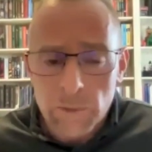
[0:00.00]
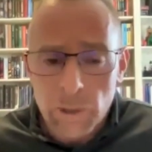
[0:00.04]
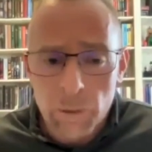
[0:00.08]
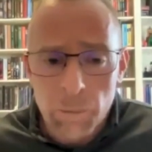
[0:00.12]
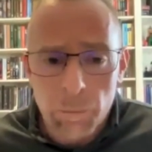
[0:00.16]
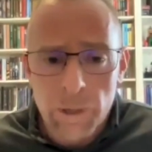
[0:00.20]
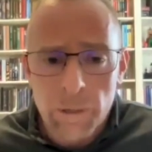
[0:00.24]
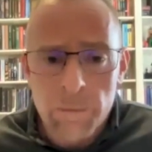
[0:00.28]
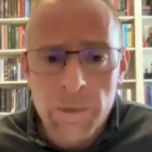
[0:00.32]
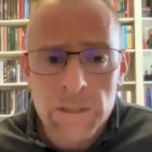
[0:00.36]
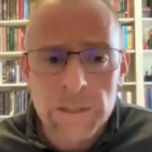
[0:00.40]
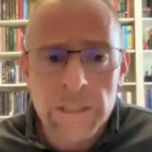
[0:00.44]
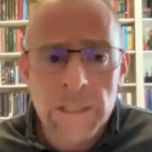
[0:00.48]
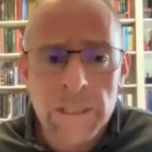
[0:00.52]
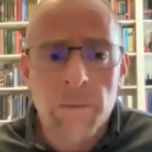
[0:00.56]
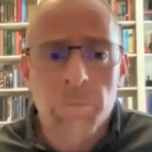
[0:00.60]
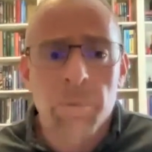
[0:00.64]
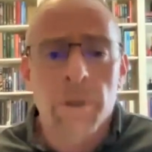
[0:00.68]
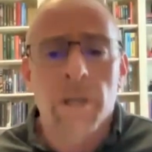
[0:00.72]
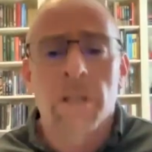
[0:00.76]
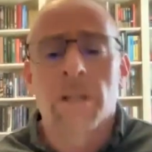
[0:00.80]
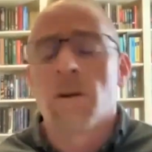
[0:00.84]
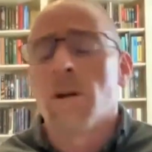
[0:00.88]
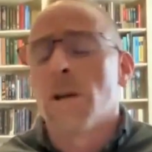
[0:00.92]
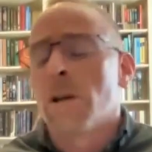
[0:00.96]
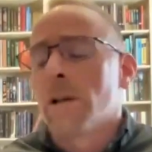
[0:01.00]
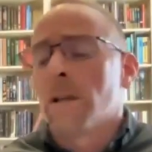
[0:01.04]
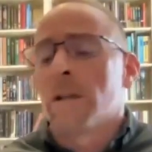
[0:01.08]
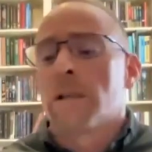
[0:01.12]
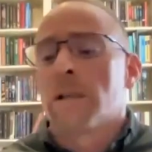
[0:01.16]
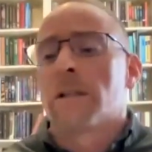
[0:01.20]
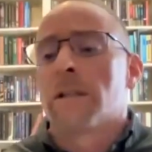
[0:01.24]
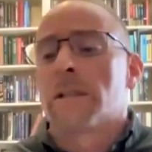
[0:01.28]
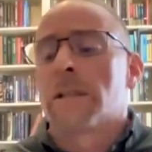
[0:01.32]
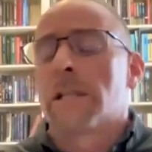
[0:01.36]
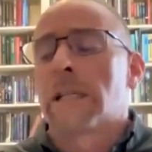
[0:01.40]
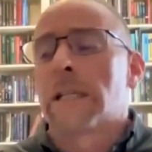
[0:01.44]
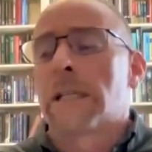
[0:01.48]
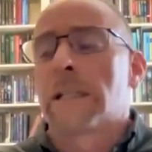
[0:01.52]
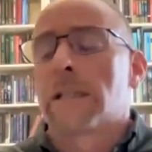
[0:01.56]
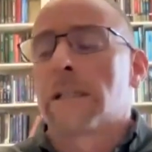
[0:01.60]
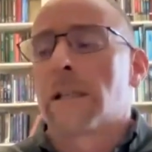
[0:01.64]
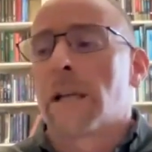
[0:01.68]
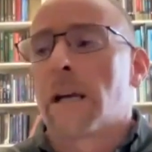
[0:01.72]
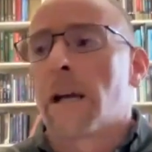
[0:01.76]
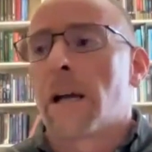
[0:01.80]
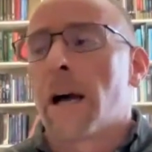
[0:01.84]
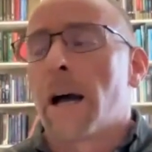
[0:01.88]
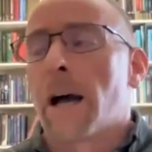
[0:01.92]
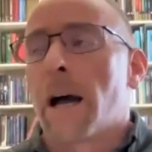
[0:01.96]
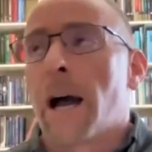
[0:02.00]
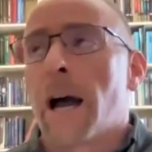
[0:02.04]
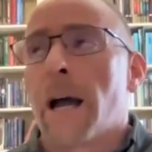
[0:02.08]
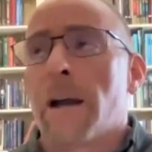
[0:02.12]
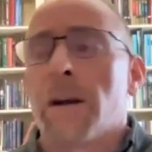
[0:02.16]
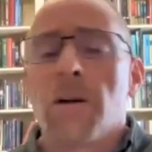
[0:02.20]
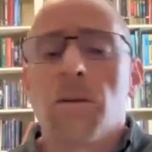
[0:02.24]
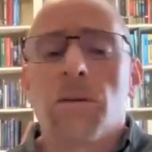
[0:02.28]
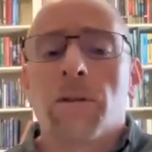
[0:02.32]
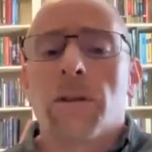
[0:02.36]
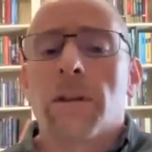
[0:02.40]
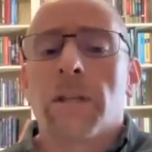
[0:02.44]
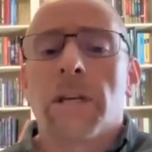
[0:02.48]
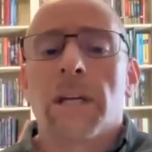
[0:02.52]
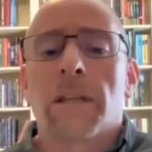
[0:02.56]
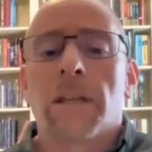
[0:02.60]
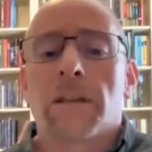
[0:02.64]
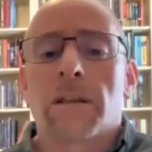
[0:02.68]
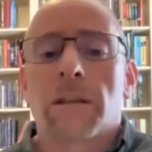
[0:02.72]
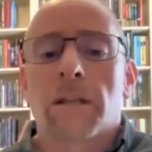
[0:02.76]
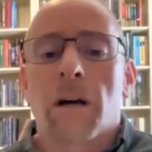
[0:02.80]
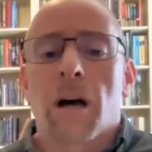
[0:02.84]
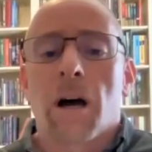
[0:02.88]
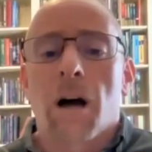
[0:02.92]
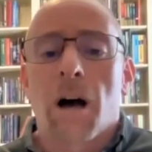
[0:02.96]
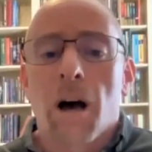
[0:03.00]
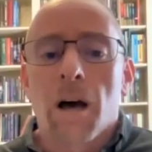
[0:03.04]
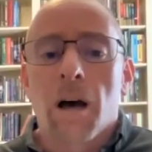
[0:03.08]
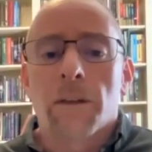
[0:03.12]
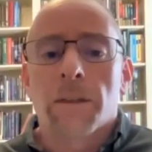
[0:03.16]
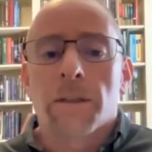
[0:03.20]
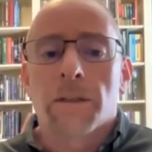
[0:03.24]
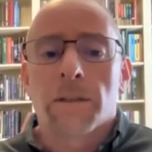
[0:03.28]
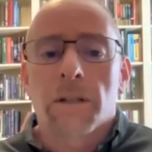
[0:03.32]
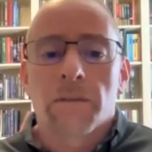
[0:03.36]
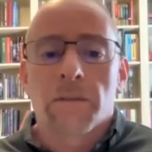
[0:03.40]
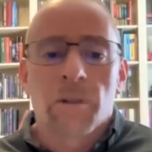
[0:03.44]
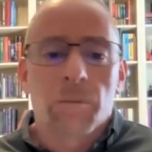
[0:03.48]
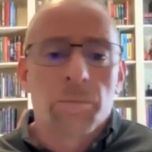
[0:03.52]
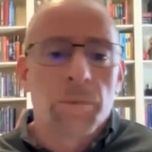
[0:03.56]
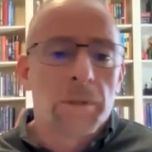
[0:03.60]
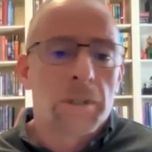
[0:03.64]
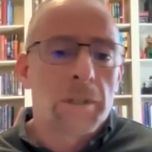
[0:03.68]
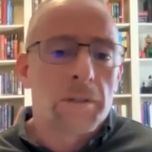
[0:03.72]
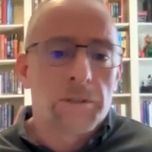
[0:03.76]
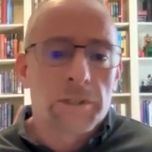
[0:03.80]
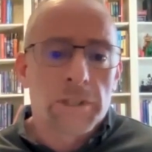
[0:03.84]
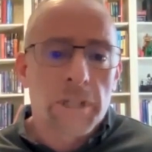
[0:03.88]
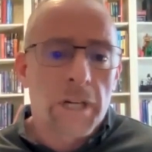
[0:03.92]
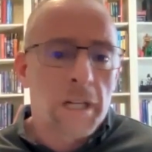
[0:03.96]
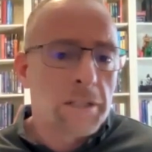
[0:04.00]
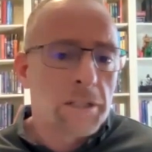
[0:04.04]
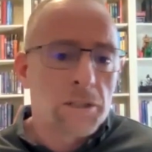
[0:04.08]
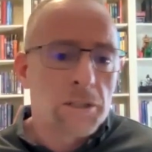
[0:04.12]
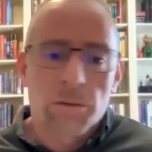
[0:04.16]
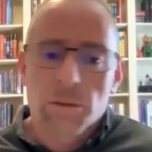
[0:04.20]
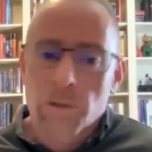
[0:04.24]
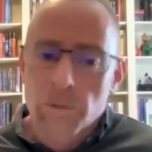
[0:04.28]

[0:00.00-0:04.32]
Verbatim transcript: But I'm not saying that. But I don't think the author of the Book of Judges,